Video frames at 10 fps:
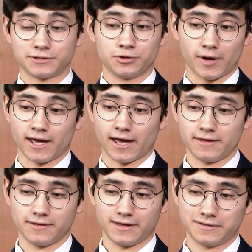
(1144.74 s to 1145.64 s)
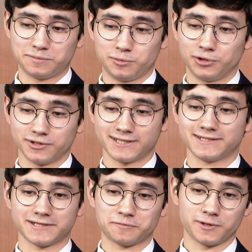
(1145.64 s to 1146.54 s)
no, this
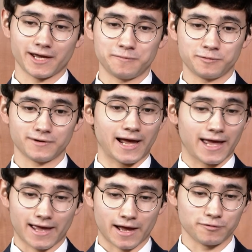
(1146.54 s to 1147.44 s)
is something I